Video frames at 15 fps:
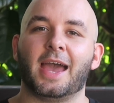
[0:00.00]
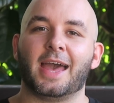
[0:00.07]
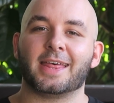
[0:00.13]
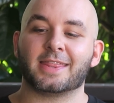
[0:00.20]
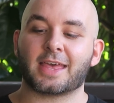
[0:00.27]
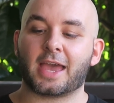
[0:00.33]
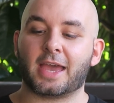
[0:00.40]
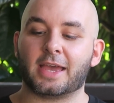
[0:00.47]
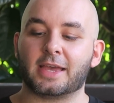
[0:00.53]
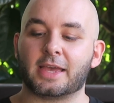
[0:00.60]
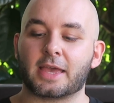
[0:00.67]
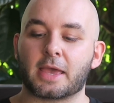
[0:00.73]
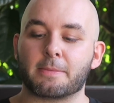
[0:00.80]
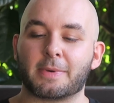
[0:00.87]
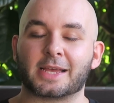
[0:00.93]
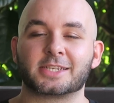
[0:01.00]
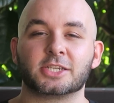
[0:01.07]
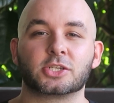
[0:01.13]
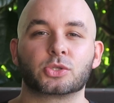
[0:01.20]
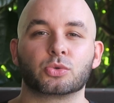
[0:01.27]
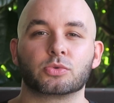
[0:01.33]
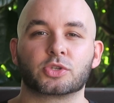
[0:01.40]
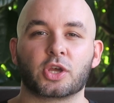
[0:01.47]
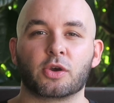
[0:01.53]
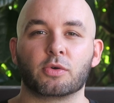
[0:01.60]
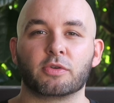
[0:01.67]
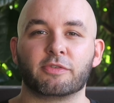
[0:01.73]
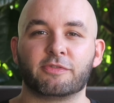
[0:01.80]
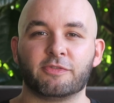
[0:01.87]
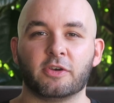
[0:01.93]
And that amasses to a
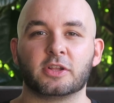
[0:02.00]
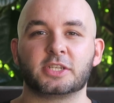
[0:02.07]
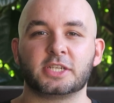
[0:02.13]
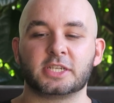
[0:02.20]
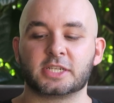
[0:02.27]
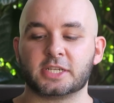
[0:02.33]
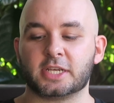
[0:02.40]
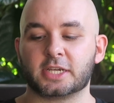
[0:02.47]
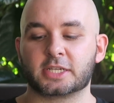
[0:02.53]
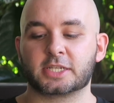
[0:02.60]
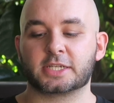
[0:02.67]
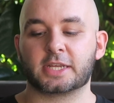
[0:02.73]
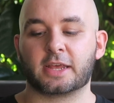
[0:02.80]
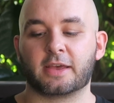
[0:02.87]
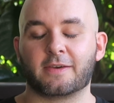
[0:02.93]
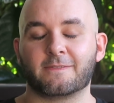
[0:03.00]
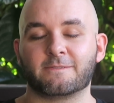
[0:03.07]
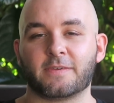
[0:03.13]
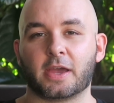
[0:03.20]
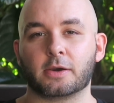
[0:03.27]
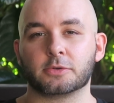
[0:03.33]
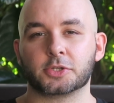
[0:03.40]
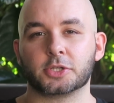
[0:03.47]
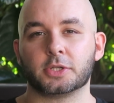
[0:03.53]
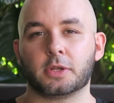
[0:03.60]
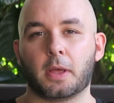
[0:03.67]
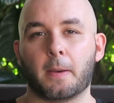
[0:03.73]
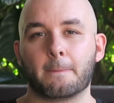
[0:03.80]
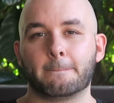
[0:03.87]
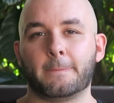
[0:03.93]
total of
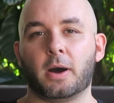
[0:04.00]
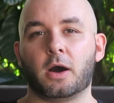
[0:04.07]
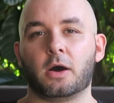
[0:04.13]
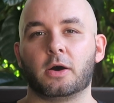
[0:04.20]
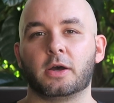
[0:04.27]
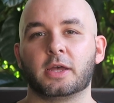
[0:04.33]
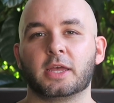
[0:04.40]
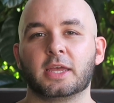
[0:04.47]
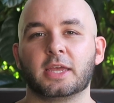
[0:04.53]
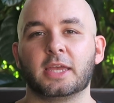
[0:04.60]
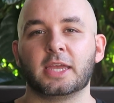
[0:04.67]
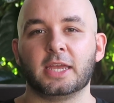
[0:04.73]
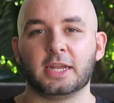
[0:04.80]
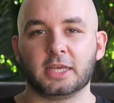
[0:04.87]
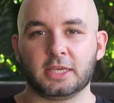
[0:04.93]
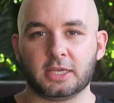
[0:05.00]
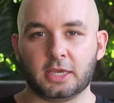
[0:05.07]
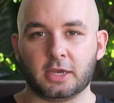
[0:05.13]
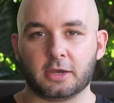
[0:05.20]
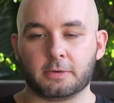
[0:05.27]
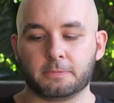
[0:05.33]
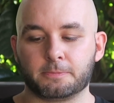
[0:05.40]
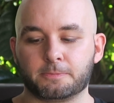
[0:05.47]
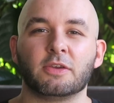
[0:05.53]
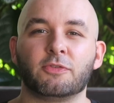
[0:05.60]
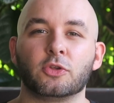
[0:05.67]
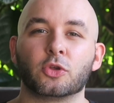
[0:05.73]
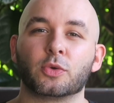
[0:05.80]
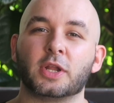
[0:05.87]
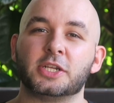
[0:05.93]
36,000 baht in a year.
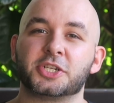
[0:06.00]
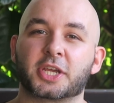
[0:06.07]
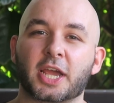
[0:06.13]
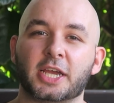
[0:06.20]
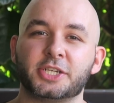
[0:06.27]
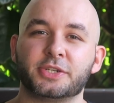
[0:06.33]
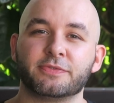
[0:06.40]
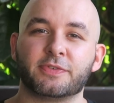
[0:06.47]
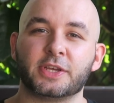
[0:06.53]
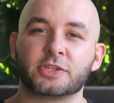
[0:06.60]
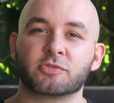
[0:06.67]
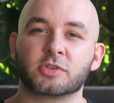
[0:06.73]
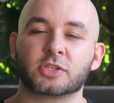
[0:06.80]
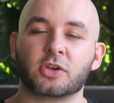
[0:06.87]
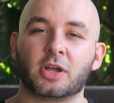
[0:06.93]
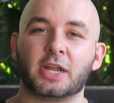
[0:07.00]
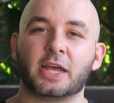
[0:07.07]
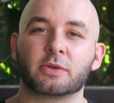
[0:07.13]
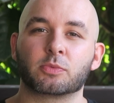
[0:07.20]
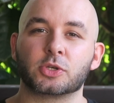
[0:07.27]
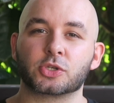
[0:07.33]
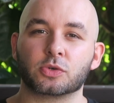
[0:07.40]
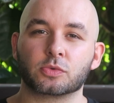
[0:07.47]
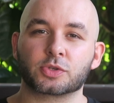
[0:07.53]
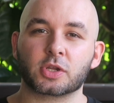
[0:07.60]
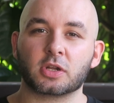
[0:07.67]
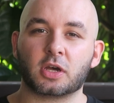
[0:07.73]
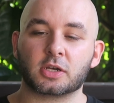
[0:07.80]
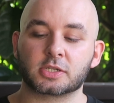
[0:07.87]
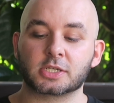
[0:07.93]
If you do an education visa in Thailand, which
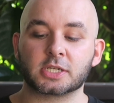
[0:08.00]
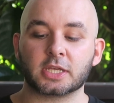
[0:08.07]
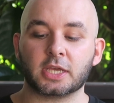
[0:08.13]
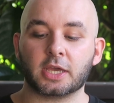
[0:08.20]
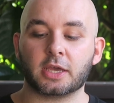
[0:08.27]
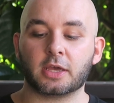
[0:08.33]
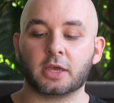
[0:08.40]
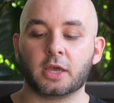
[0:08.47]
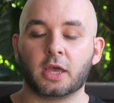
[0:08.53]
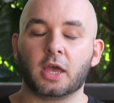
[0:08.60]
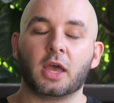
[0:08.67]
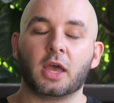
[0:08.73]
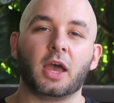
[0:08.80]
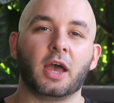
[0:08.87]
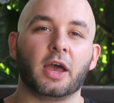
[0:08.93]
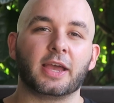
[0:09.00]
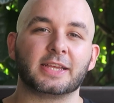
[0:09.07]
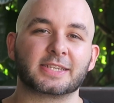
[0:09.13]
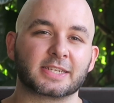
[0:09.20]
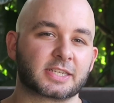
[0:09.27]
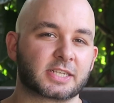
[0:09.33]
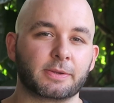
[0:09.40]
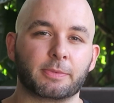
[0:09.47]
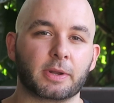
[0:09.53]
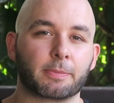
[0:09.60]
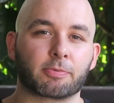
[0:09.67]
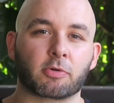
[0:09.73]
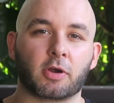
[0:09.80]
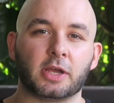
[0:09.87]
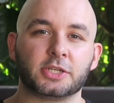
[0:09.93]
also lasts a year, it's a similar
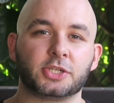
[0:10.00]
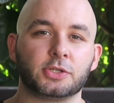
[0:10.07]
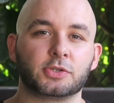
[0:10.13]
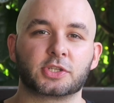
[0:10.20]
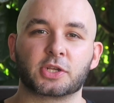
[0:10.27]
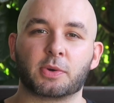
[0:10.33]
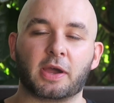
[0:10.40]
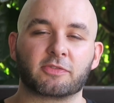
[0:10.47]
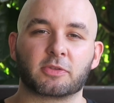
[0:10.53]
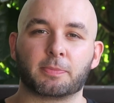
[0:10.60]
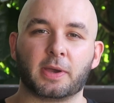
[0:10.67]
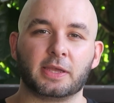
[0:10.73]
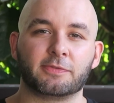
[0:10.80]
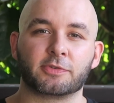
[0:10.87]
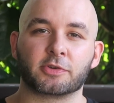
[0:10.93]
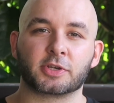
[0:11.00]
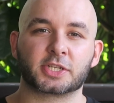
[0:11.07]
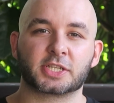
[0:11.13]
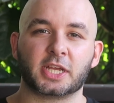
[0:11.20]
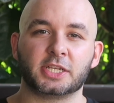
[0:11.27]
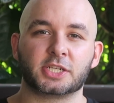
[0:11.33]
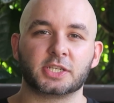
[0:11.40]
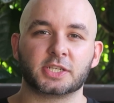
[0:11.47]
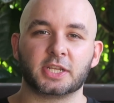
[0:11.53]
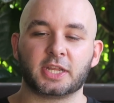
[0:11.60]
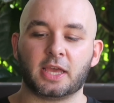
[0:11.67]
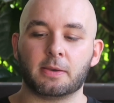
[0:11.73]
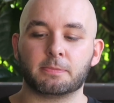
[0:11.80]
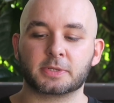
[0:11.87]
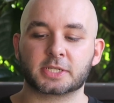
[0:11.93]
price. You still have to pay for your extensions at
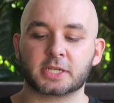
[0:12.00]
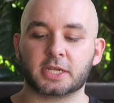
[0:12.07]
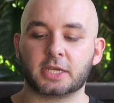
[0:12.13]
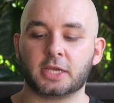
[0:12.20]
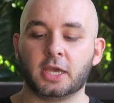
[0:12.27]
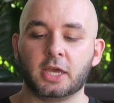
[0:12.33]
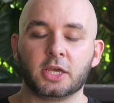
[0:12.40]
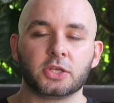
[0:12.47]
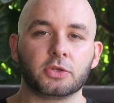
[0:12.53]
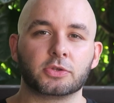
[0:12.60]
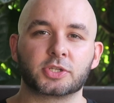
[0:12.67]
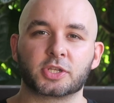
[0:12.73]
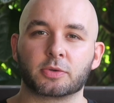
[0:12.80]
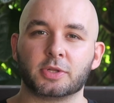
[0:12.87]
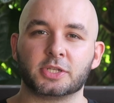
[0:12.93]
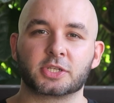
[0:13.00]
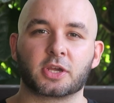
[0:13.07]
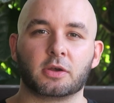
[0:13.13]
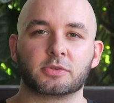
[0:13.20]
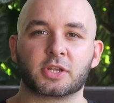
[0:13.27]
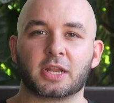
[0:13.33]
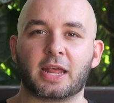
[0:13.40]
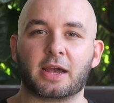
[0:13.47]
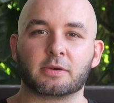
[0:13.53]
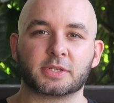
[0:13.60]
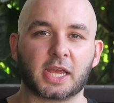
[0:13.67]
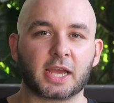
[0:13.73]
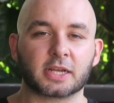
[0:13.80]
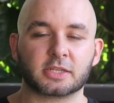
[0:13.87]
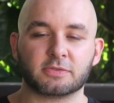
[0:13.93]
the embassy. You still need to go to Laos
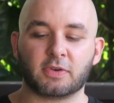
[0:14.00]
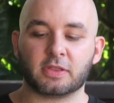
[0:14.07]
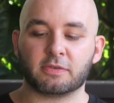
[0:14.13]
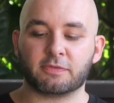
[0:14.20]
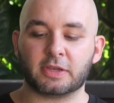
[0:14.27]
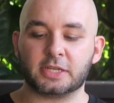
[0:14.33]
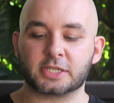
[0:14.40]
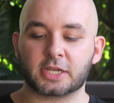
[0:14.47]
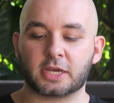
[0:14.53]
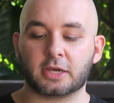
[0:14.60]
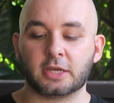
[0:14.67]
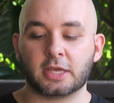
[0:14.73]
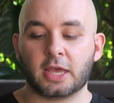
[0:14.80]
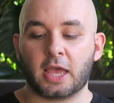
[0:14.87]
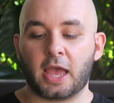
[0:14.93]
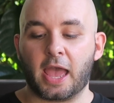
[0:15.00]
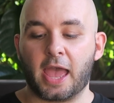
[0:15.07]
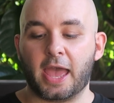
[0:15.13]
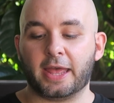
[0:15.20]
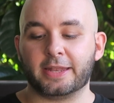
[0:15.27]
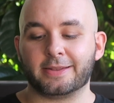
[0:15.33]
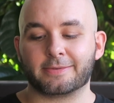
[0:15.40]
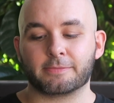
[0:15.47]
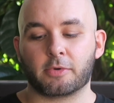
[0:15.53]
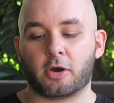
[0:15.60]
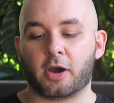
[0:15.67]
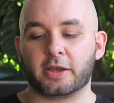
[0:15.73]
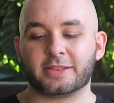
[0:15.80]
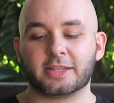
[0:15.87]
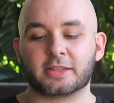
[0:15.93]
to activate the visa. And
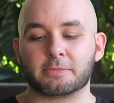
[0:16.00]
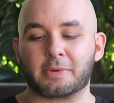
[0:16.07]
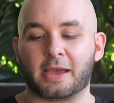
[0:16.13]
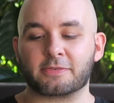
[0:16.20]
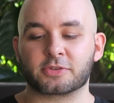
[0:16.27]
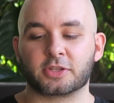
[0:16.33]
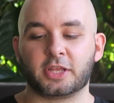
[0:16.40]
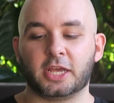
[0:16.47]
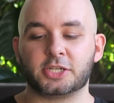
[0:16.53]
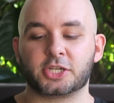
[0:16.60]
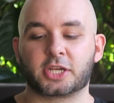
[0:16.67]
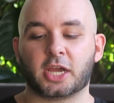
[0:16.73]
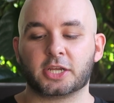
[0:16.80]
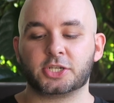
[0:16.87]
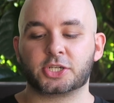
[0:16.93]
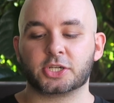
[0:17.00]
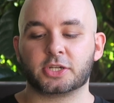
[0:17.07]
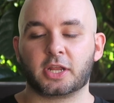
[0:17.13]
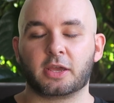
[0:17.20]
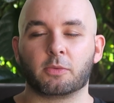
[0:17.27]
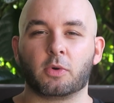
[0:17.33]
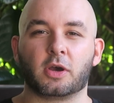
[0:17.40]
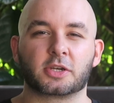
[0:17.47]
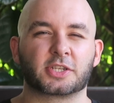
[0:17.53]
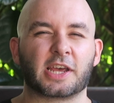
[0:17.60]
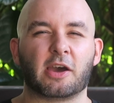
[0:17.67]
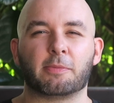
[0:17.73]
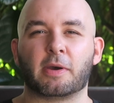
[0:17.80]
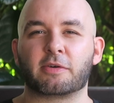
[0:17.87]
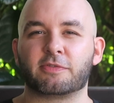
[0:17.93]
I did the maths on the education. It works
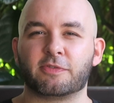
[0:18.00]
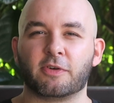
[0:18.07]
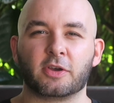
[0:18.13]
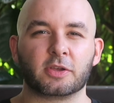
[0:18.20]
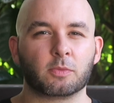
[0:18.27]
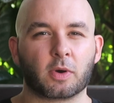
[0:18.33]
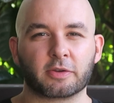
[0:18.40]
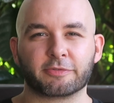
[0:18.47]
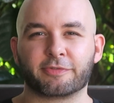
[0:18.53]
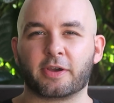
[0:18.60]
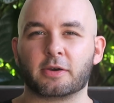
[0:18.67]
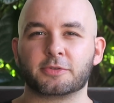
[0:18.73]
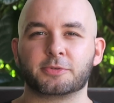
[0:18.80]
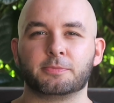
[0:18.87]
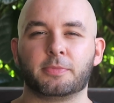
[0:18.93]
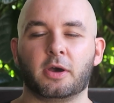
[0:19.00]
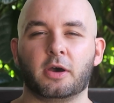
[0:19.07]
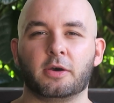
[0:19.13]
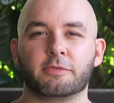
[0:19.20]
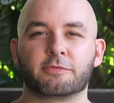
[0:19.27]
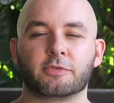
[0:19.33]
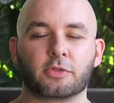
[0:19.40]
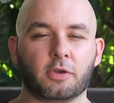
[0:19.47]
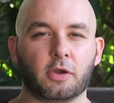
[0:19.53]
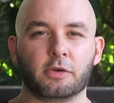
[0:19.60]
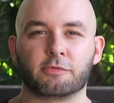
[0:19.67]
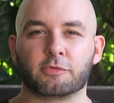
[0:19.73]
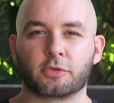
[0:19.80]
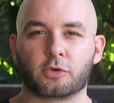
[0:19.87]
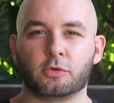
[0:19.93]
out about 31,000 baht
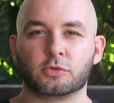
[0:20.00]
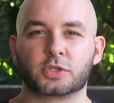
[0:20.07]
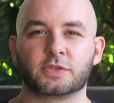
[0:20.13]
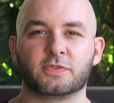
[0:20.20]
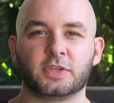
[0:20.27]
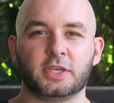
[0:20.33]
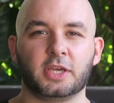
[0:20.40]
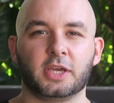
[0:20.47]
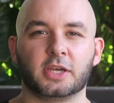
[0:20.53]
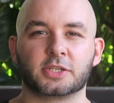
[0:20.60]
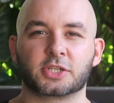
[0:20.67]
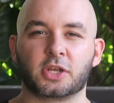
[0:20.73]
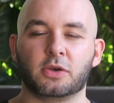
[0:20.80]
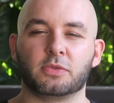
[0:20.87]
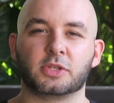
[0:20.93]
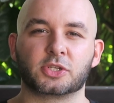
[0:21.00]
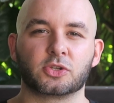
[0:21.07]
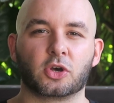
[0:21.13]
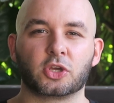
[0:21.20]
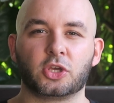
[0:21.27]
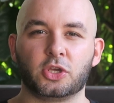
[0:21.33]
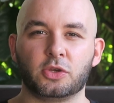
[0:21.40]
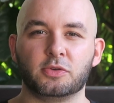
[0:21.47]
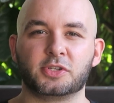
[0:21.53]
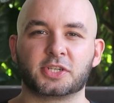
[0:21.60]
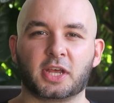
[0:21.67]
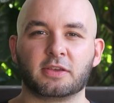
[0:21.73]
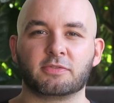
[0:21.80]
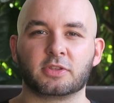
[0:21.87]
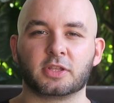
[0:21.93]
over the course of a year. So there's not a huge
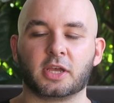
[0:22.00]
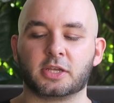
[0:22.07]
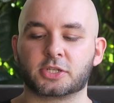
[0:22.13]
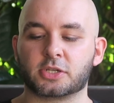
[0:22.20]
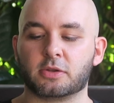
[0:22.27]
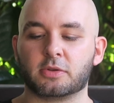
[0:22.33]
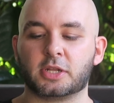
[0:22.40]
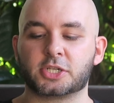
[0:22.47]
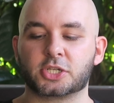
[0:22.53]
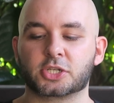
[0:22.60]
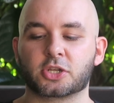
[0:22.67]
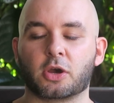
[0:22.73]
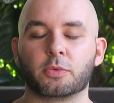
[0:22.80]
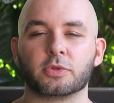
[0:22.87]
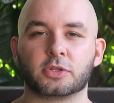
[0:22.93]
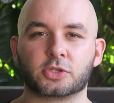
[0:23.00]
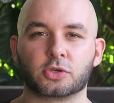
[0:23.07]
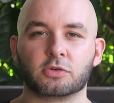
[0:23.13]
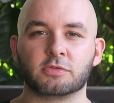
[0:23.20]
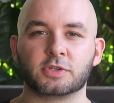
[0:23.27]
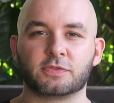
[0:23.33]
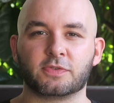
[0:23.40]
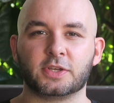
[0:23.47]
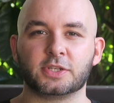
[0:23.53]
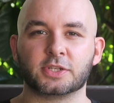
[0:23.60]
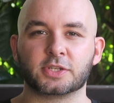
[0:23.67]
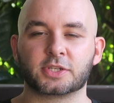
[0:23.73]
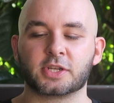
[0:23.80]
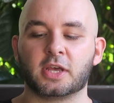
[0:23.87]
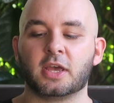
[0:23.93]
saving there. So let's just go with the tourist
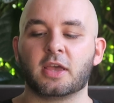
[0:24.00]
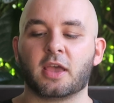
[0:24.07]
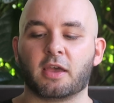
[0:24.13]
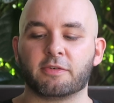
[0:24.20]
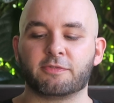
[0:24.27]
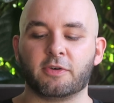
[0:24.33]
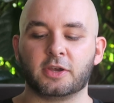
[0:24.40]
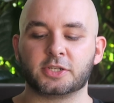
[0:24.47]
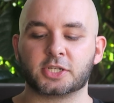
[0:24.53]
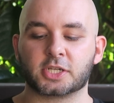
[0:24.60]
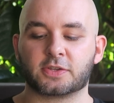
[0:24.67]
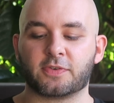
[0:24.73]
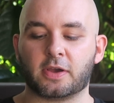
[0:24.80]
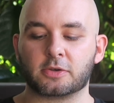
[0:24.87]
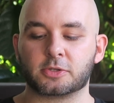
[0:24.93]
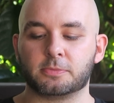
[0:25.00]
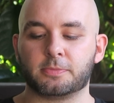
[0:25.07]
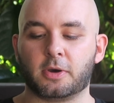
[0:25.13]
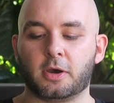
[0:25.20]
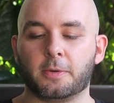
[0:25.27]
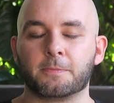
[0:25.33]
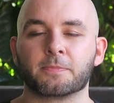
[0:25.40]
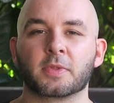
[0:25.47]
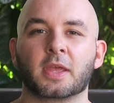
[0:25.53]
visas at 36,000 baht.